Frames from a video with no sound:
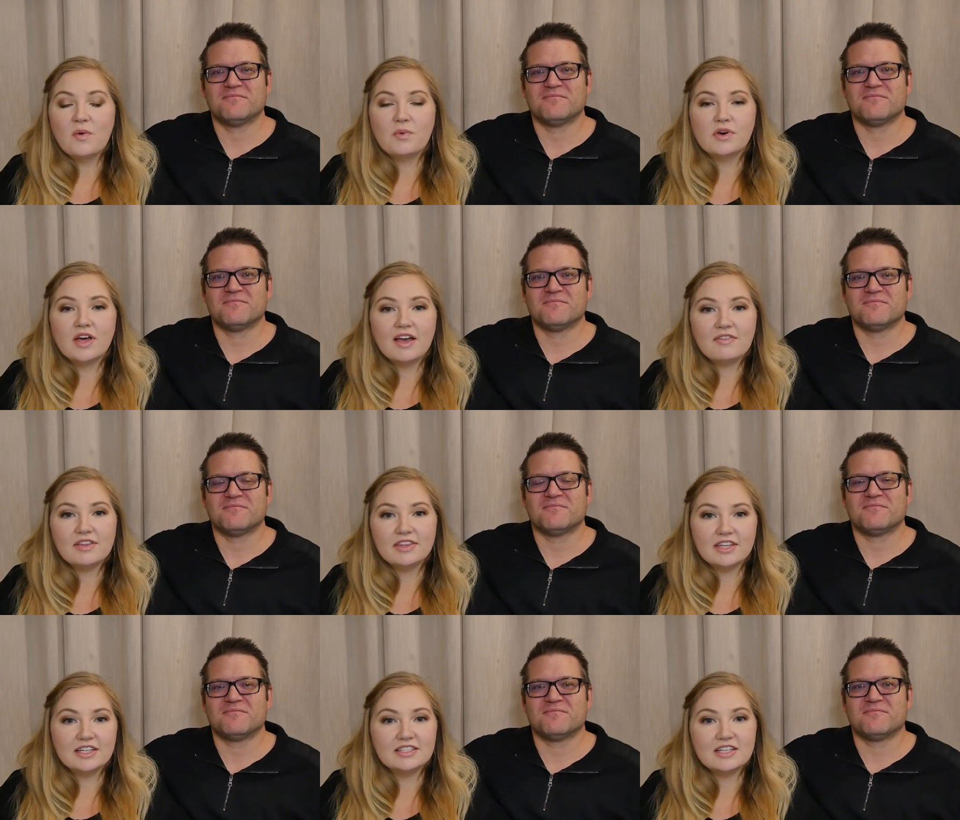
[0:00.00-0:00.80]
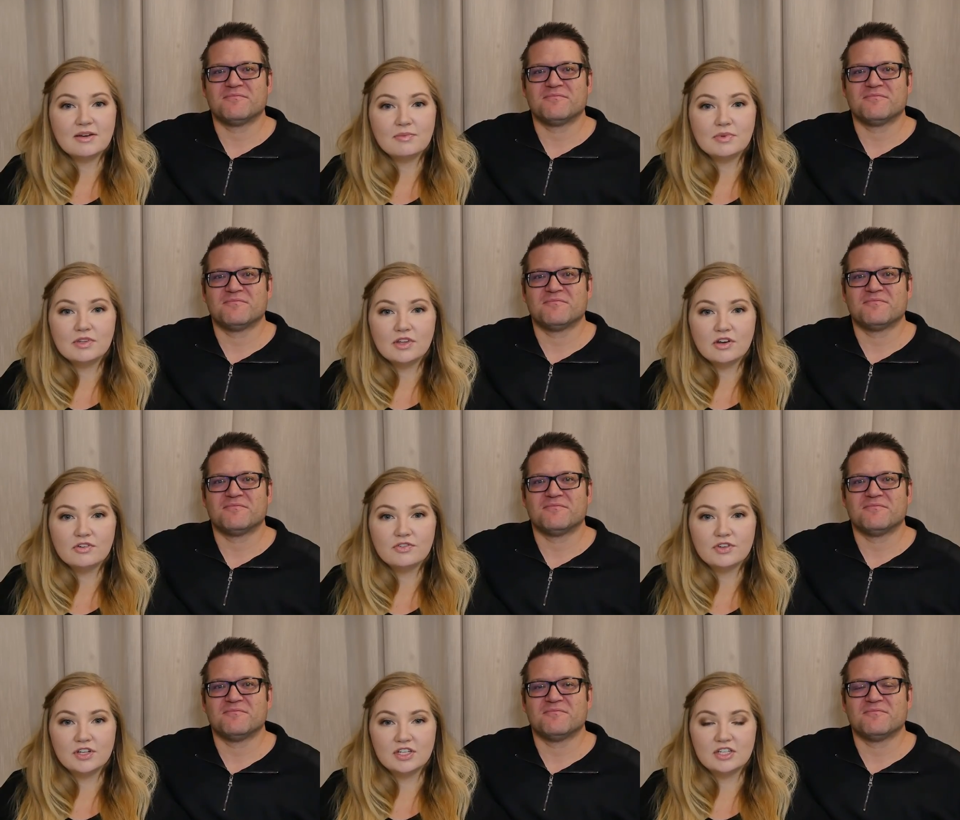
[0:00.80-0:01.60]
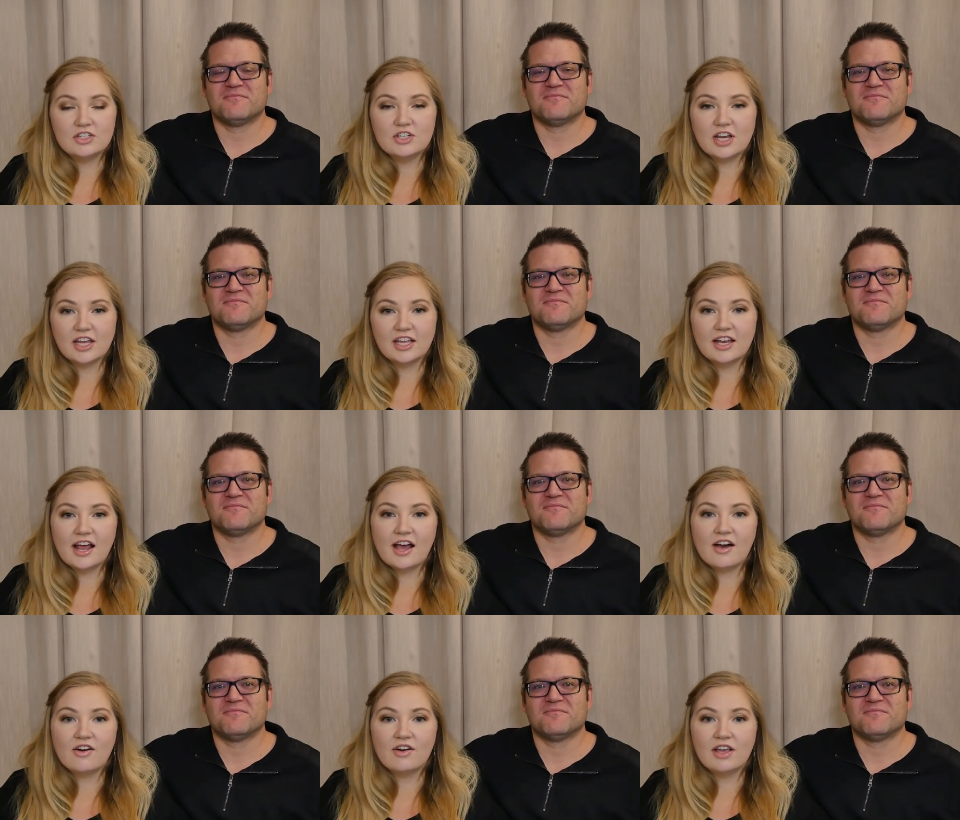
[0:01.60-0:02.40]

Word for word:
Speaker 1: we'll have it linked down below for you to check it out.